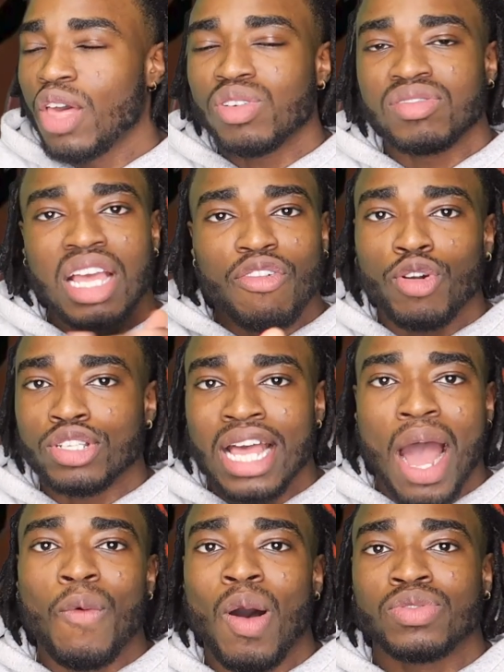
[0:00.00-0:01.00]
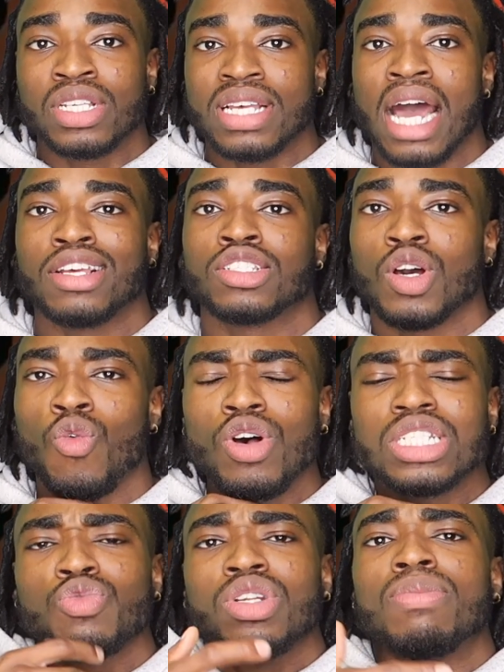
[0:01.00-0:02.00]
It was never a time where I was just honest, so it
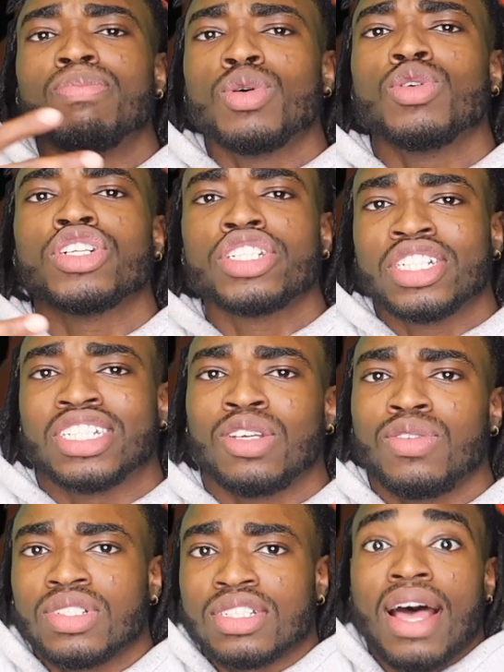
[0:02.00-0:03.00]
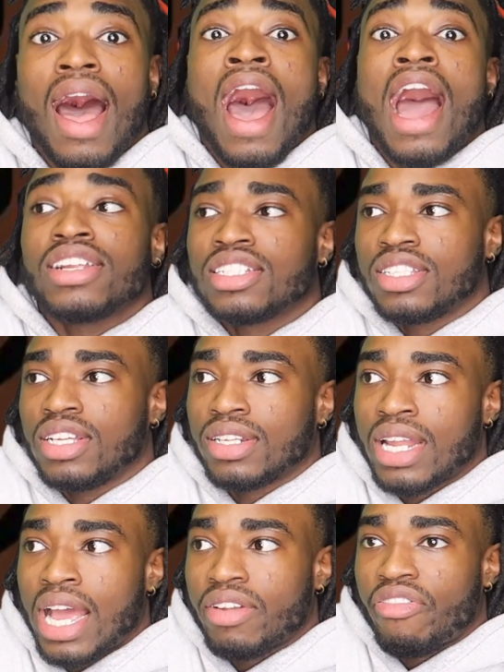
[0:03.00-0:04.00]
wasn't really bullshit. It was just honesty in
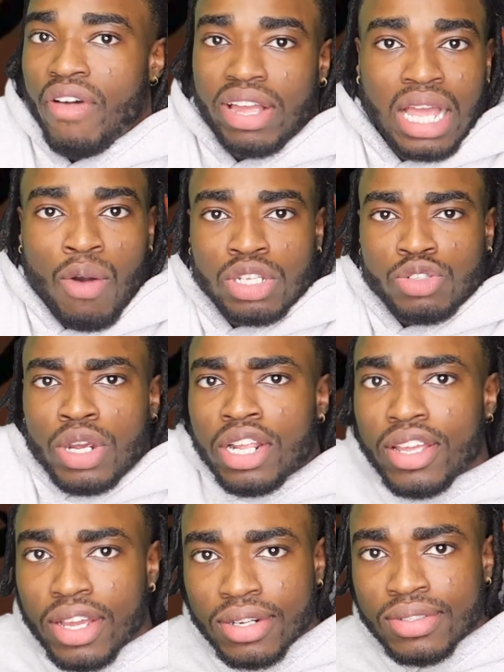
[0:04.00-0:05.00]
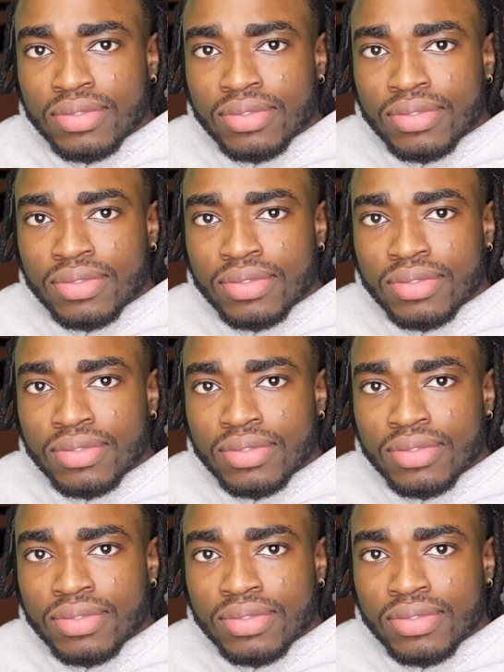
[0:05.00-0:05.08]
that the fact that I wasn't ready yet.